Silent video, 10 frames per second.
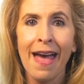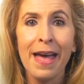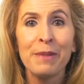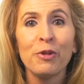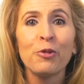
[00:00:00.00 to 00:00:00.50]

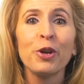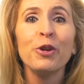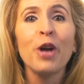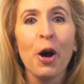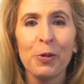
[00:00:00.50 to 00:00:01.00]
Hey, before
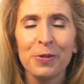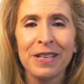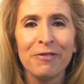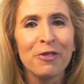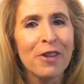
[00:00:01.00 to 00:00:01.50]
you go,
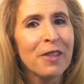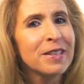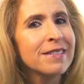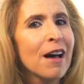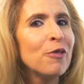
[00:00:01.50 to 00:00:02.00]
if you found
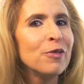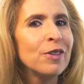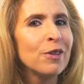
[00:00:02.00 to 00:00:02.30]
this helpful